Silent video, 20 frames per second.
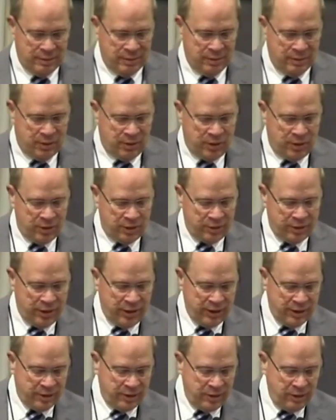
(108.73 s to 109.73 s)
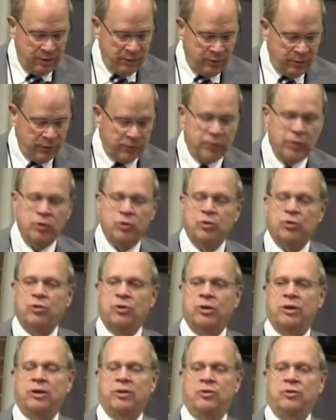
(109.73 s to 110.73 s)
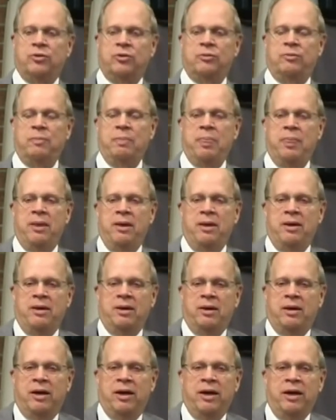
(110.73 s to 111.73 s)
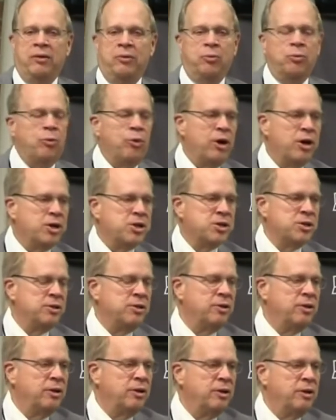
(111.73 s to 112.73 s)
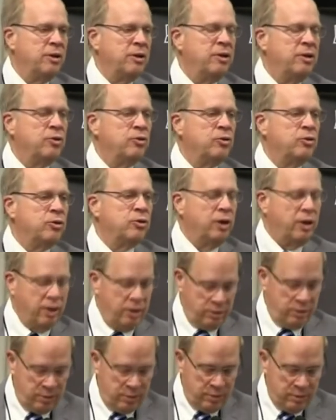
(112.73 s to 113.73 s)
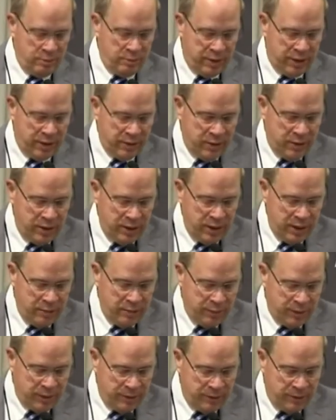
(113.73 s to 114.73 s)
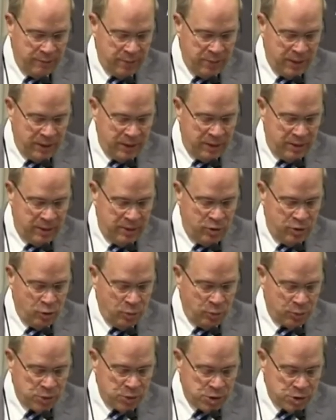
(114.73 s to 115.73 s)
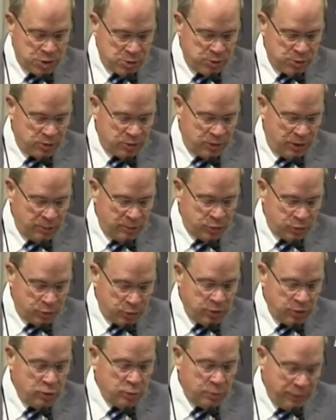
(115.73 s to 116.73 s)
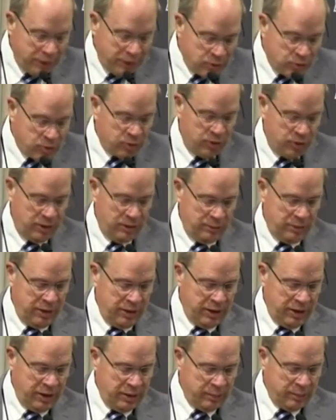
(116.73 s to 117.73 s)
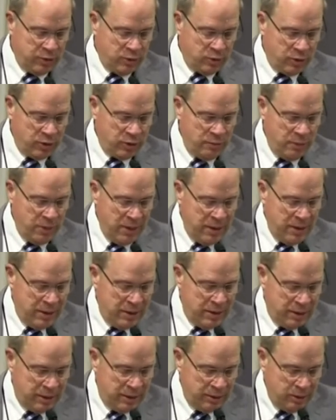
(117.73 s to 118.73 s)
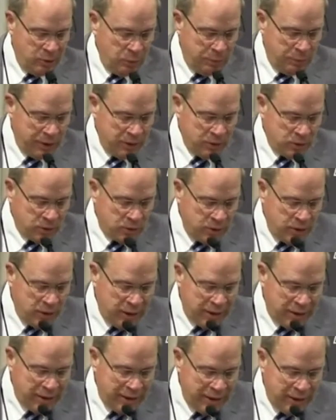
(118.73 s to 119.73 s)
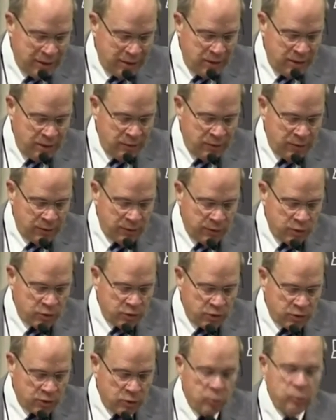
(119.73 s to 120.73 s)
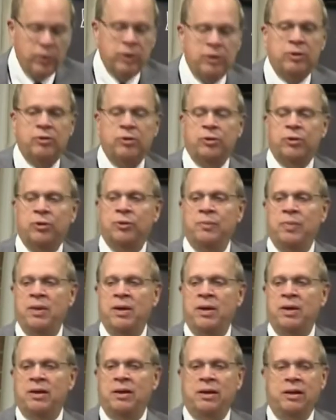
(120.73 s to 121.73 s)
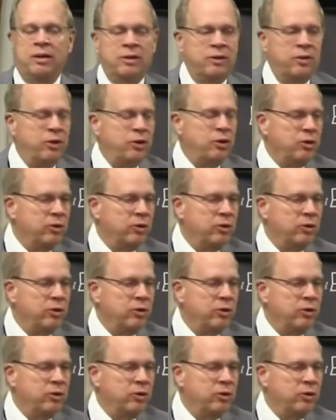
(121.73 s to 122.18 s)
In the year 1856, a Russian scholar by the name of Upensky, I'm getting ahead of myself, Upensky in 1856 went to the